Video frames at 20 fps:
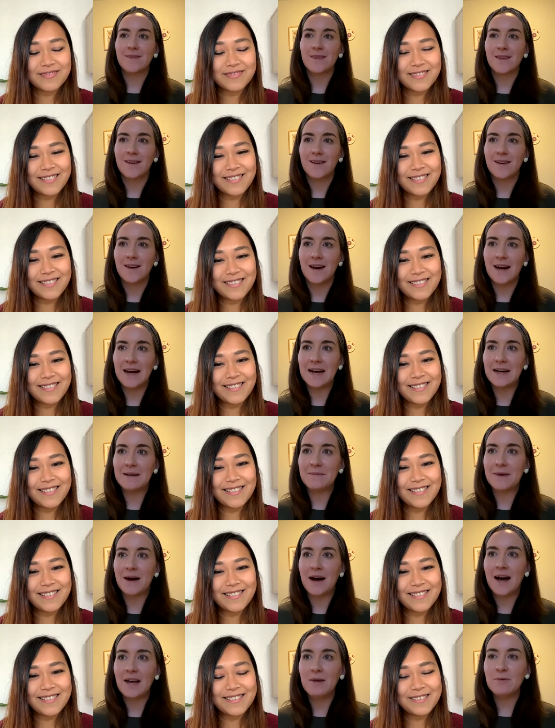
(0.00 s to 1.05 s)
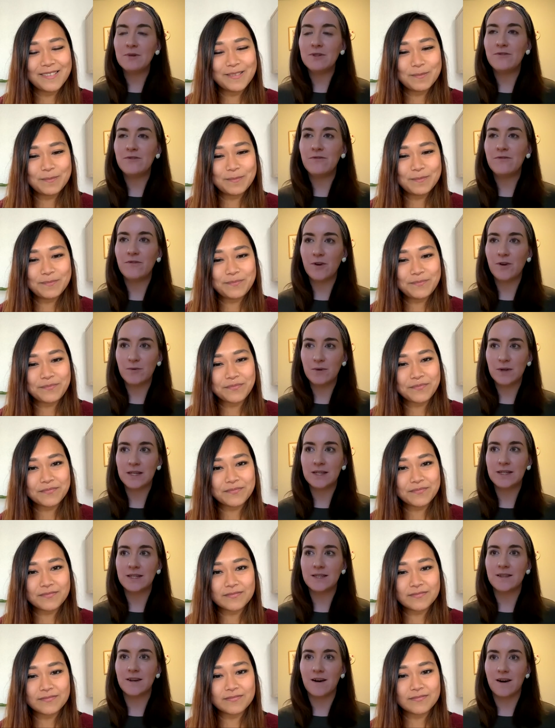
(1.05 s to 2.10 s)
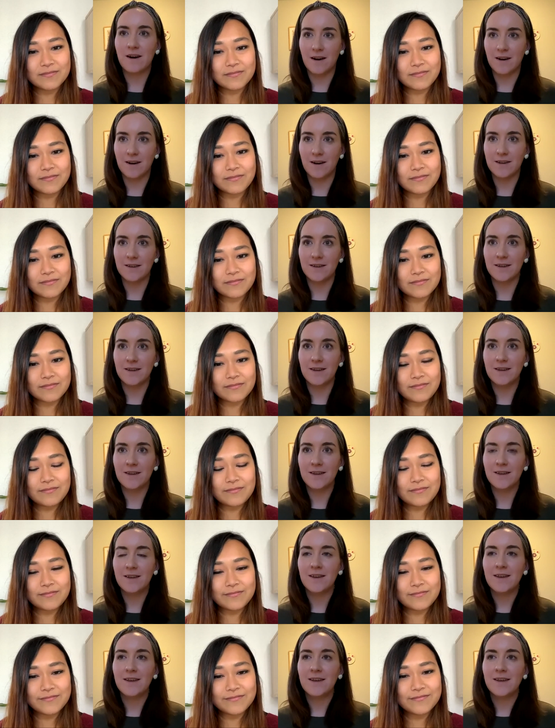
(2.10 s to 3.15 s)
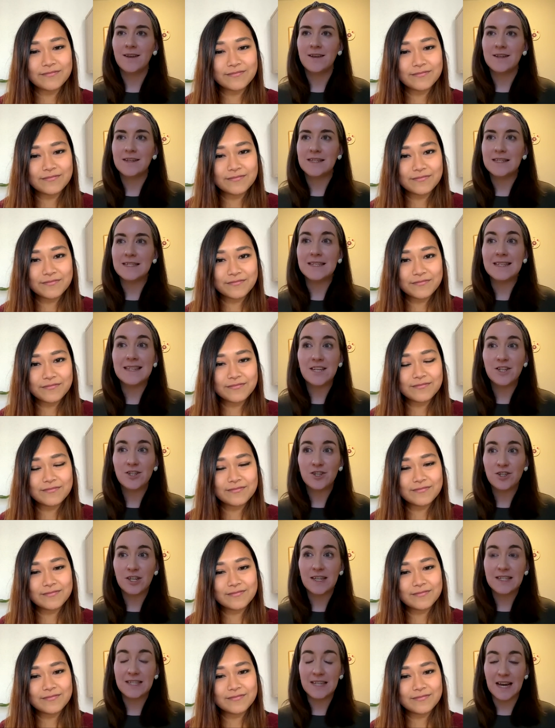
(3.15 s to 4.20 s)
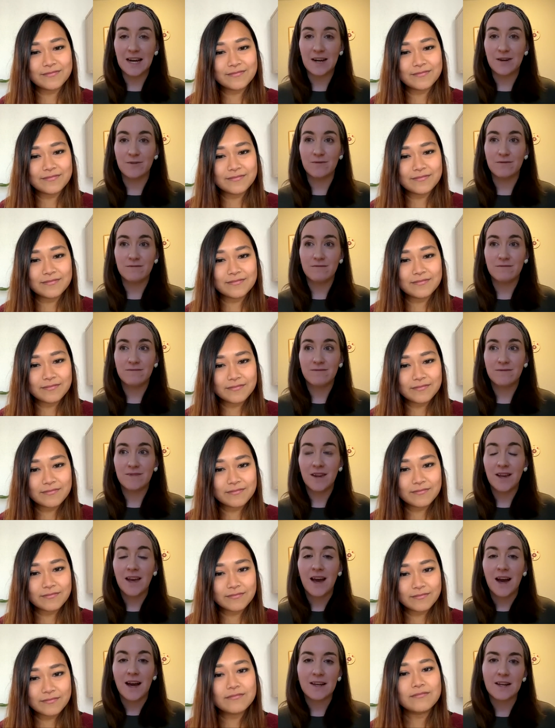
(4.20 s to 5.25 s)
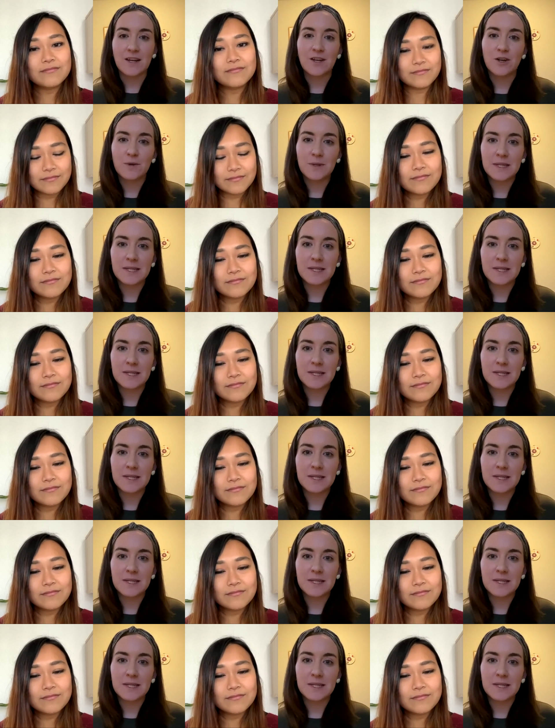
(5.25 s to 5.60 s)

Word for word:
Speaker 1: Um, I would focus on niching down and I know it's